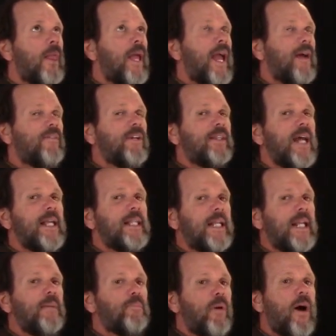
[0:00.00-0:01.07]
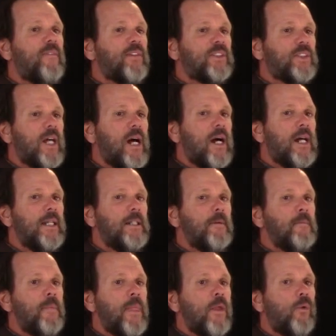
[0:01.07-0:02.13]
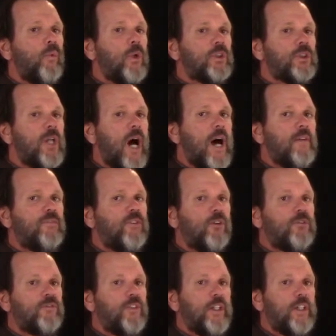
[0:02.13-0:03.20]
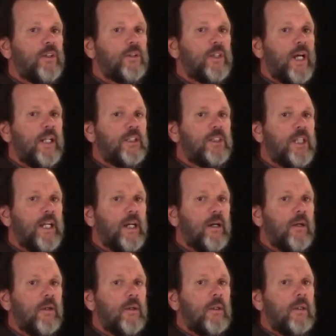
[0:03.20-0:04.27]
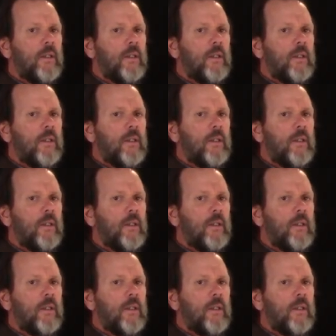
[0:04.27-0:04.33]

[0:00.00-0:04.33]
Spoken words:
Everything that he prophesied was not fulfilled until